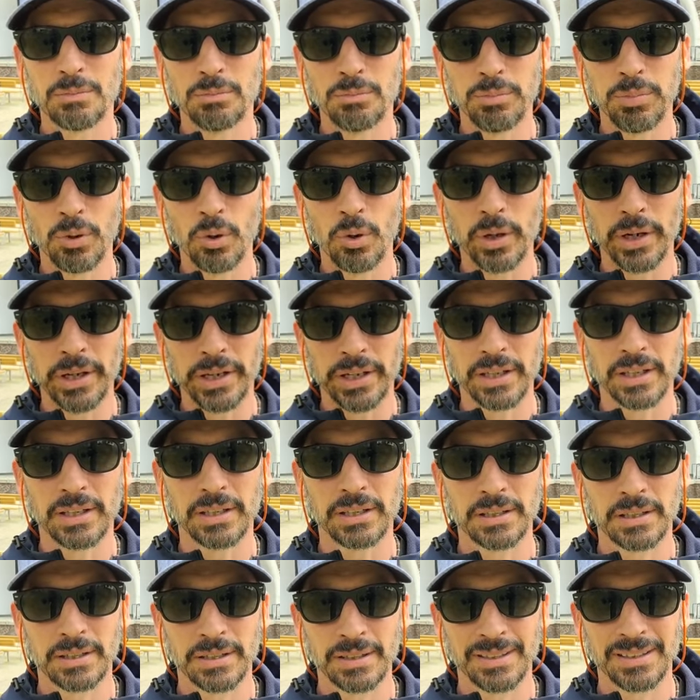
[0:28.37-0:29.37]
boy,
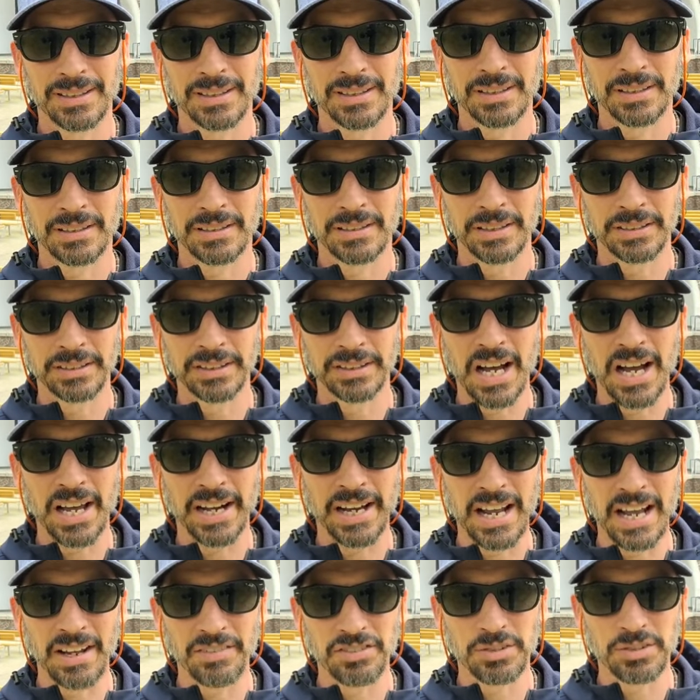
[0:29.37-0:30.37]
did
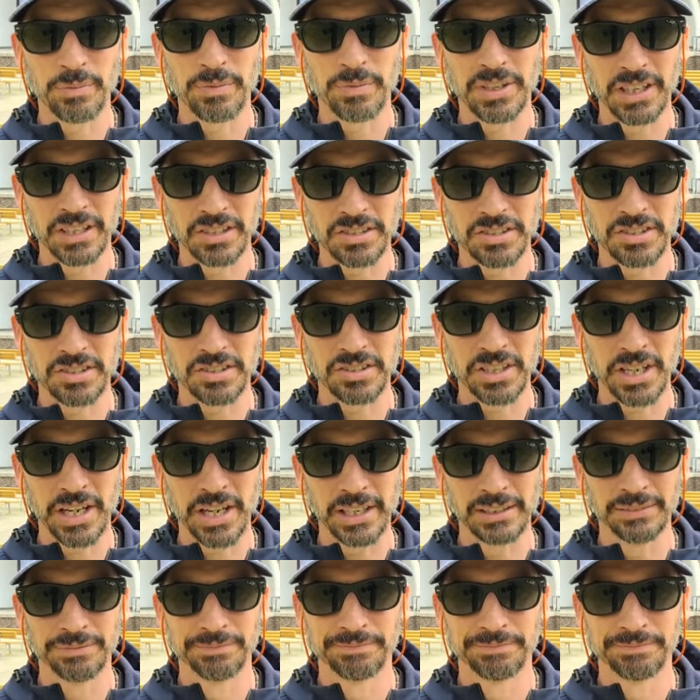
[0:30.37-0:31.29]
God have some things to say.